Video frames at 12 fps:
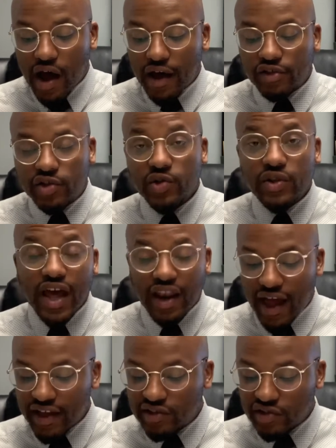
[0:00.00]
to that
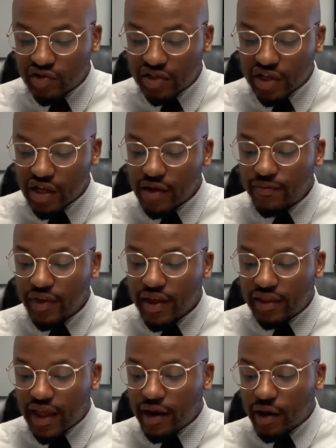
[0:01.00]
licensee.
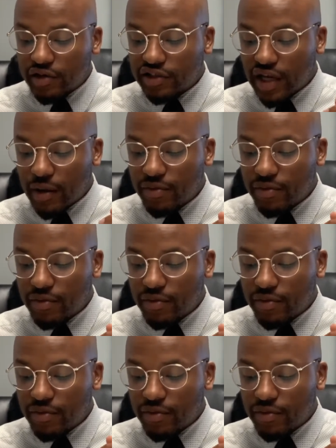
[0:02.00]
That notice shall